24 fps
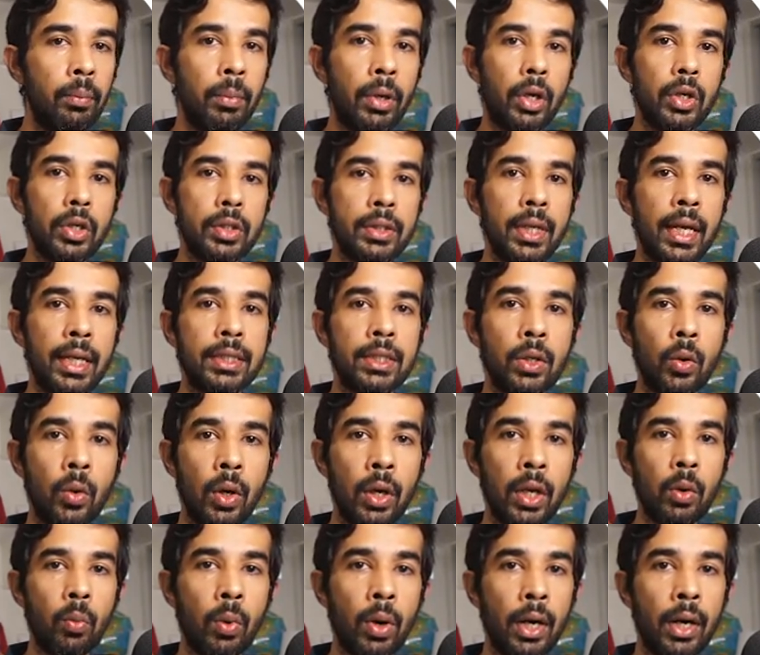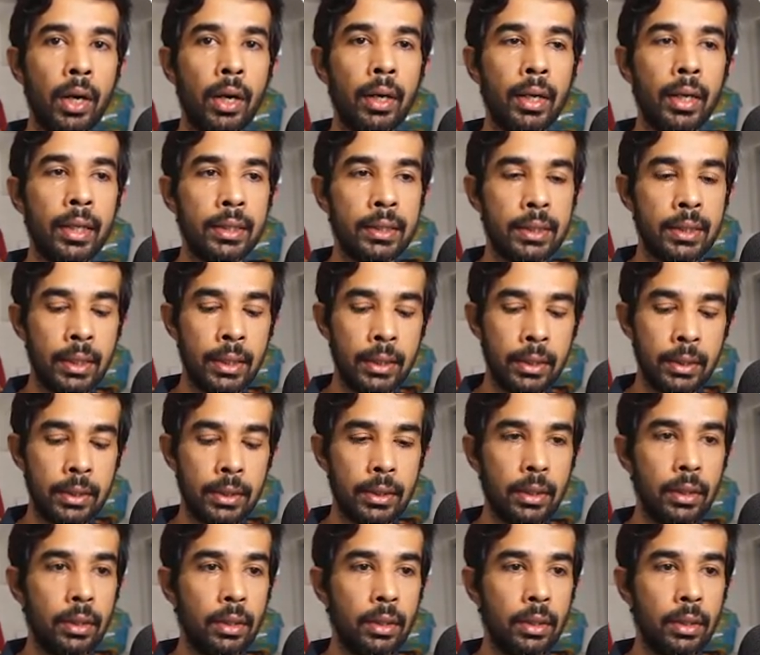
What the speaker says: because that's only one instance.